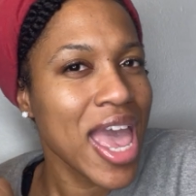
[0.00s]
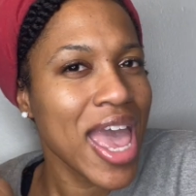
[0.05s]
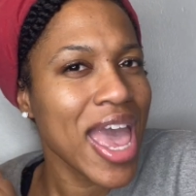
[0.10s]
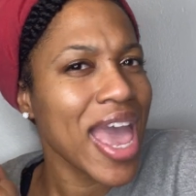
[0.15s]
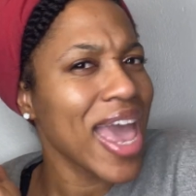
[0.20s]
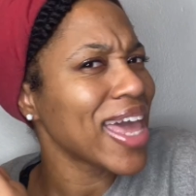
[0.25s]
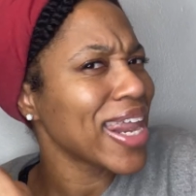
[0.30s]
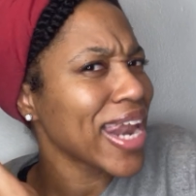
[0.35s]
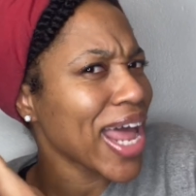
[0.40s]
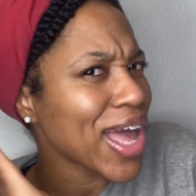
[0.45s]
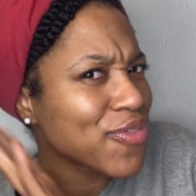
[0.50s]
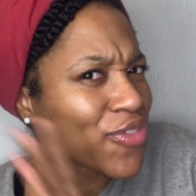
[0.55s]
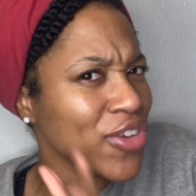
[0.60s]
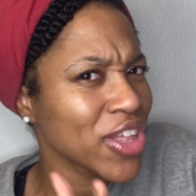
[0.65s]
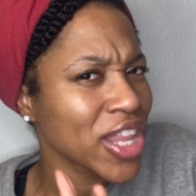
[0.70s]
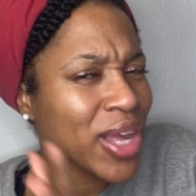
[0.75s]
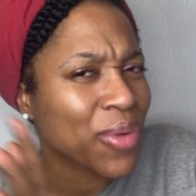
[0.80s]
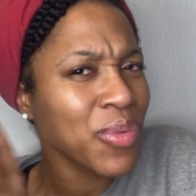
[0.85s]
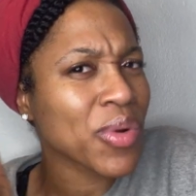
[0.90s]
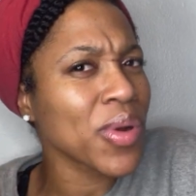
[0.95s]
And I feel
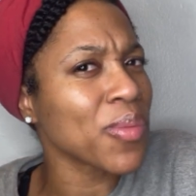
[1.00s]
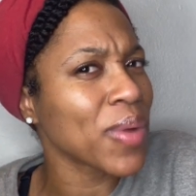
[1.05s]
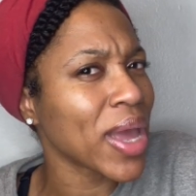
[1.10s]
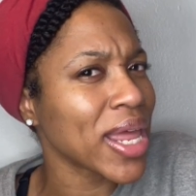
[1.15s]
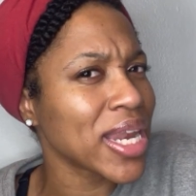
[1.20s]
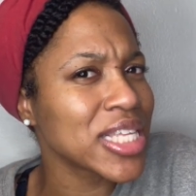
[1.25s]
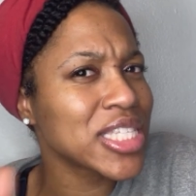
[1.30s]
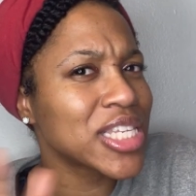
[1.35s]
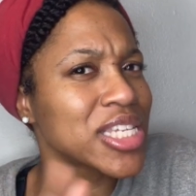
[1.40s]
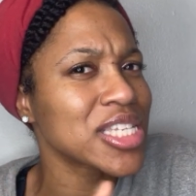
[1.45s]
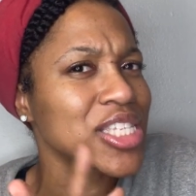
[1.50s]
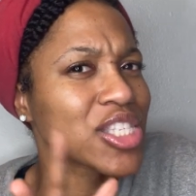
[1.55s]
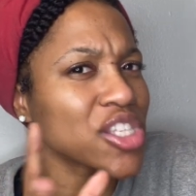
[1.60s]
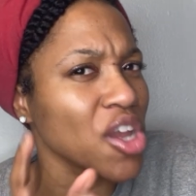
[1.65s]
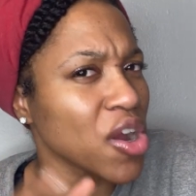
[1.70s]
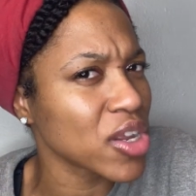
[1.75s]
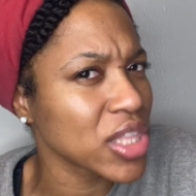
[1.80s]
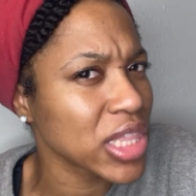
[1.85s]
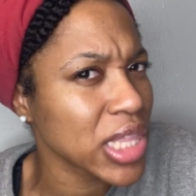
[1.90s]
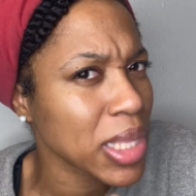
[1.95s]
like we're ready to
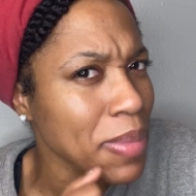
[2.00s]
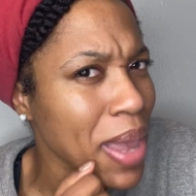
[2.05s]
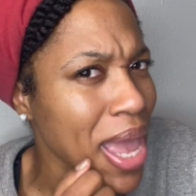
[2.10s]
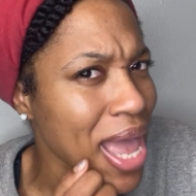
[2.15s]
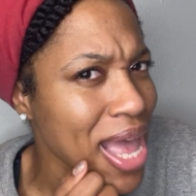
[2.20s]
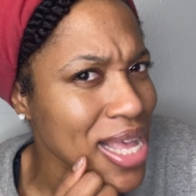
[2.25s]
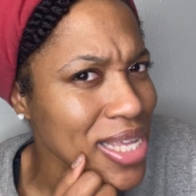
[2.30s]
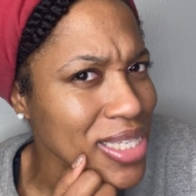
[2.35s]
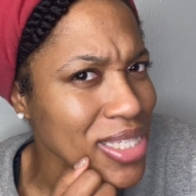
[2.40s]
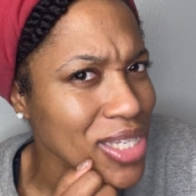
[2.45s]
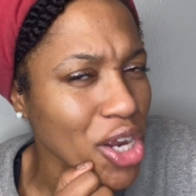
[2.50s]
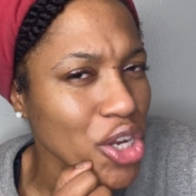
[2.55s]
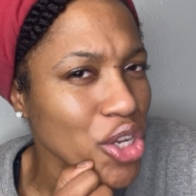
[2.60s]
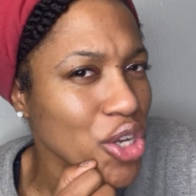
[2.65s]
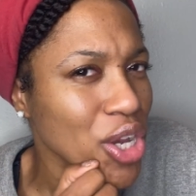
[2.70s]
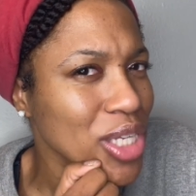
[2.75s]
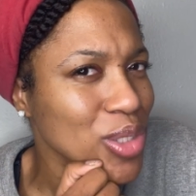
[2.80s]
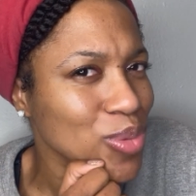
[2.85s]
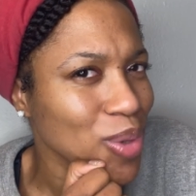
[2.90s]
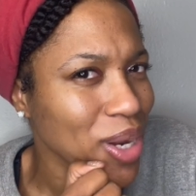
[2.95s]
start the mask. Are you
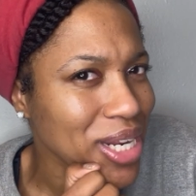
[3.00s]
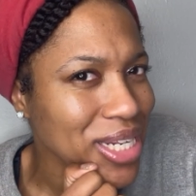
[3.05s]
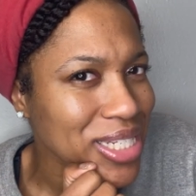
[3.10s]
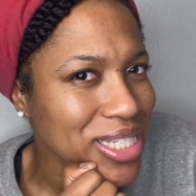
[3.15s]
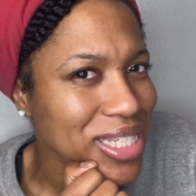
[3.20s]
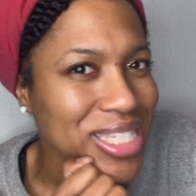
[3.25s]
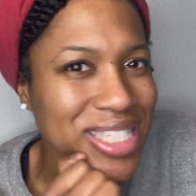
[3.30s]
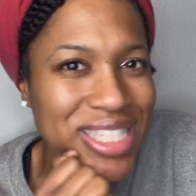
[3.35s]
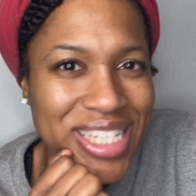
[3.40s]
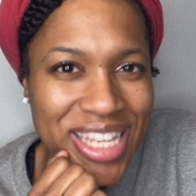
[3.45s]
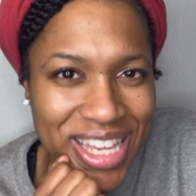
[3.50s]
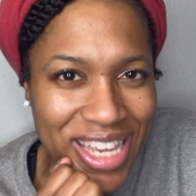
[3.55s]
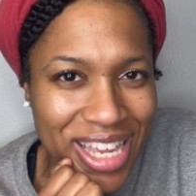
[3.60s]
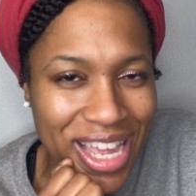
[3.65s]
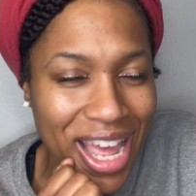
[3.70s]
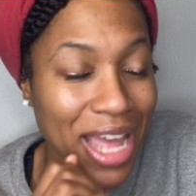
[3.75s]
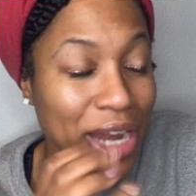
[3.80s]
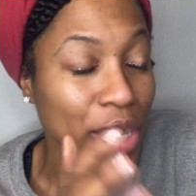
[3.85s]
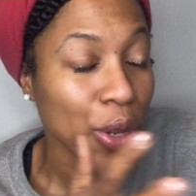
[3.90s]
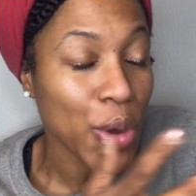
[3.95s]
guys ready to see it?
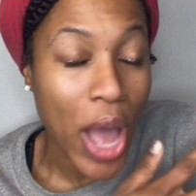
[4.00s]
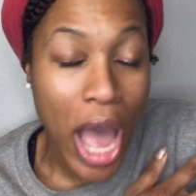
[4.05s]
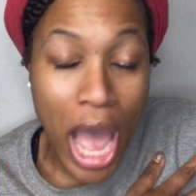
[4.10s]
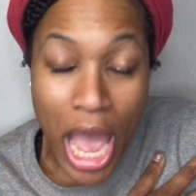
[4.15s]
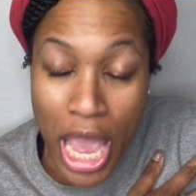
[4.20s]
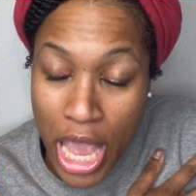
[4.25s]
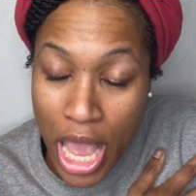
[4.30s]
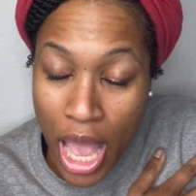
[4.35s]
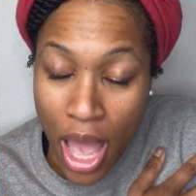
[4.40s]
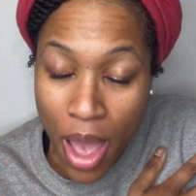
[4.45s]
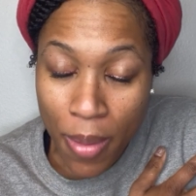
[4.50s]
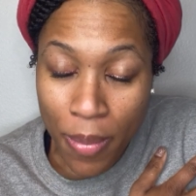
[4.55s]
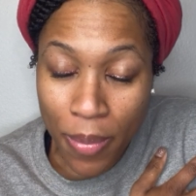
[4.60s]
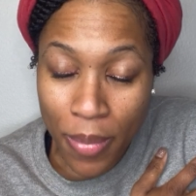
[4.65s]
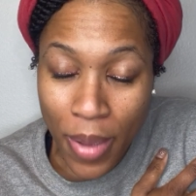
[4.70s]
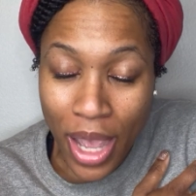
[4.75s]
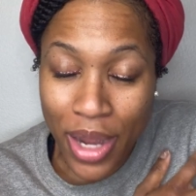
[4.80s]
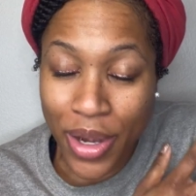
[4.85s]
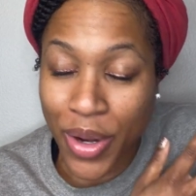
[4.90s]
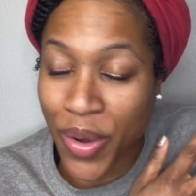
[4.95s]
I know I am.
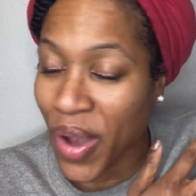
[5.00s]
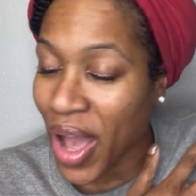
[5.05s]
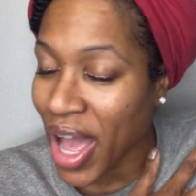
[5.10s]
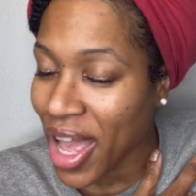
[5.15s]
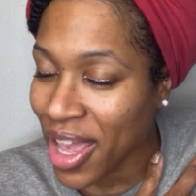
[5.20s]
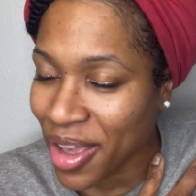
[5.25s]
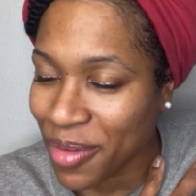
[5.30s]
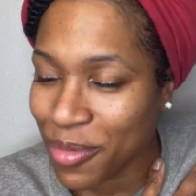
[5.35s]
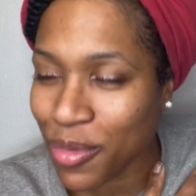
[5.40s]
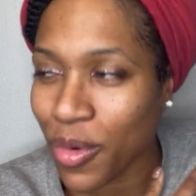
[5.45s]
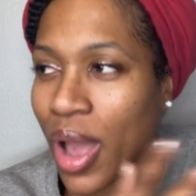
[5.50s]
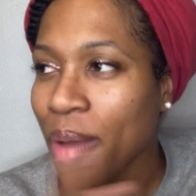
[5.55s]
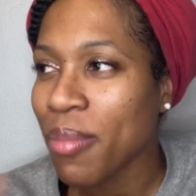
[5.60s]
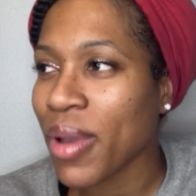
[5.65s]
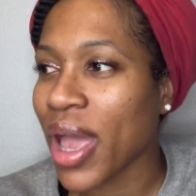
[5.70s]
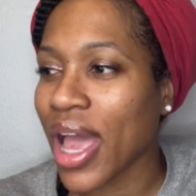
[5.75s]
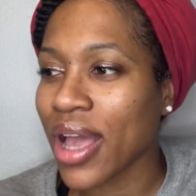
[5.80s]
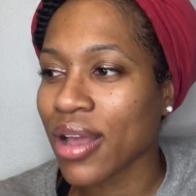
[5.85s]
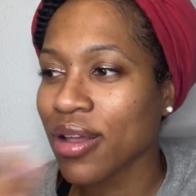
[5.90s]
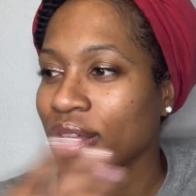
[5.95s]
I know I am. Why am
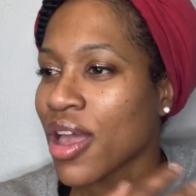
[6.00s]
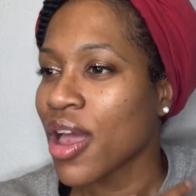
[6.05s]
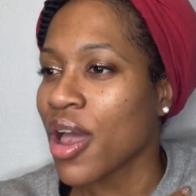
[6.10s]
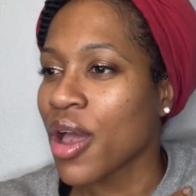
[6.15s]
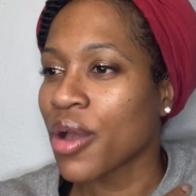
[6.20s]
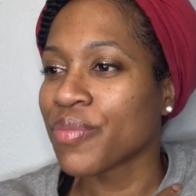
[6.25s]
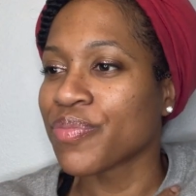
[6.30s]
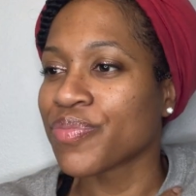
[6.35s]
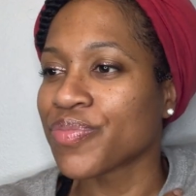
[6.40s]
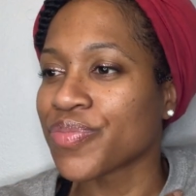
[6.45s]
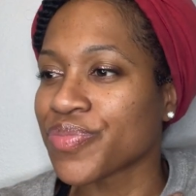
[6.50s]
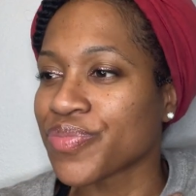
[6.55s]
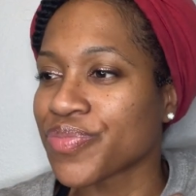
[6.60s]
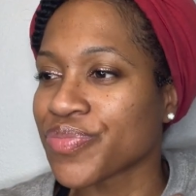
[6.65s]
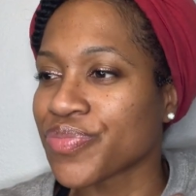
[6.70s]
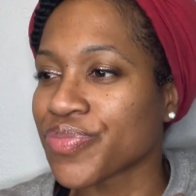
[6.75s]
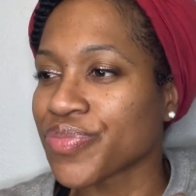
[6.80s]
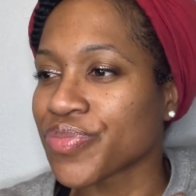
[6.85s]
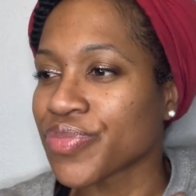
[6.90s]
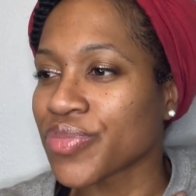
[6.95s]
I?
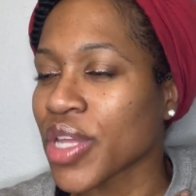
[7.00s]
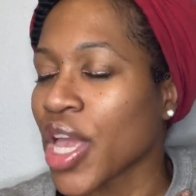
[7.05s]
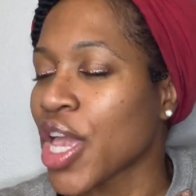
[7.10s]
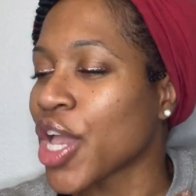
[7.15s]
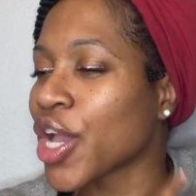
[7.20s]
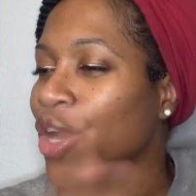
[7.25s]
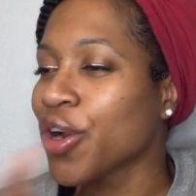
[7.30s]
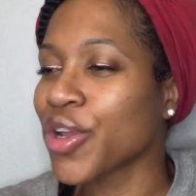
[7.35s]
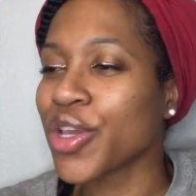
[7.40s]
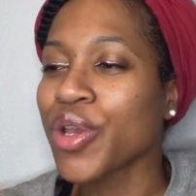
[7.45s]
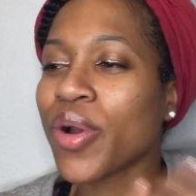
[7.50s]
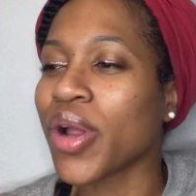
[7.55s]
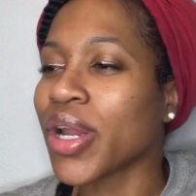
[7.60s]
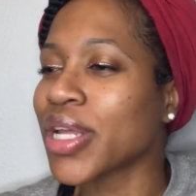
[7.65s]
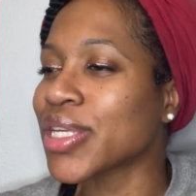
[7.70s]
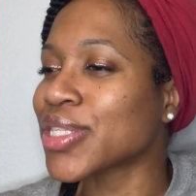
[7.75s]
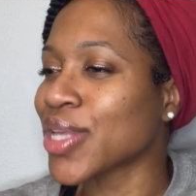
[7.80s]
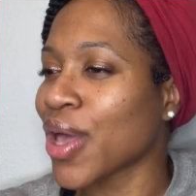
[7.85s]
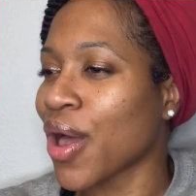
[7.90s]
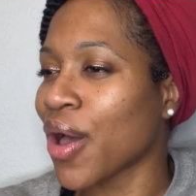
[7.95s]
Girl, you already
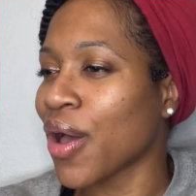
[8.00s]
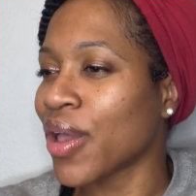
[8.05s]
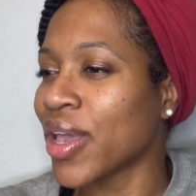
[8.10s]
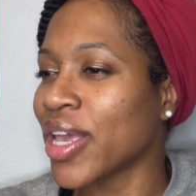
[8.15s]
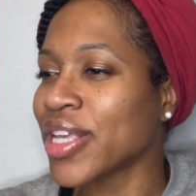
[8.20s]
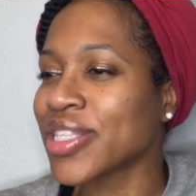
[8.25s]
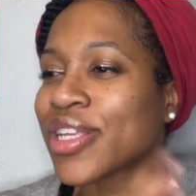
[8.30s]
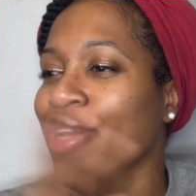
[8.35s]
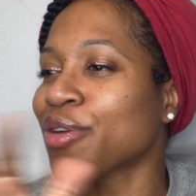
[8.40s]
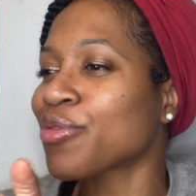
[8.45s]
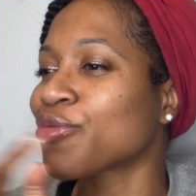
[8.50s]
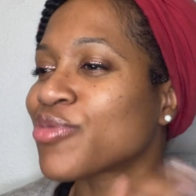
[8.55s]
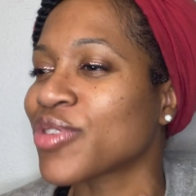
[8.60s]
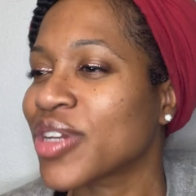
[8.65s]
saw it. It's done.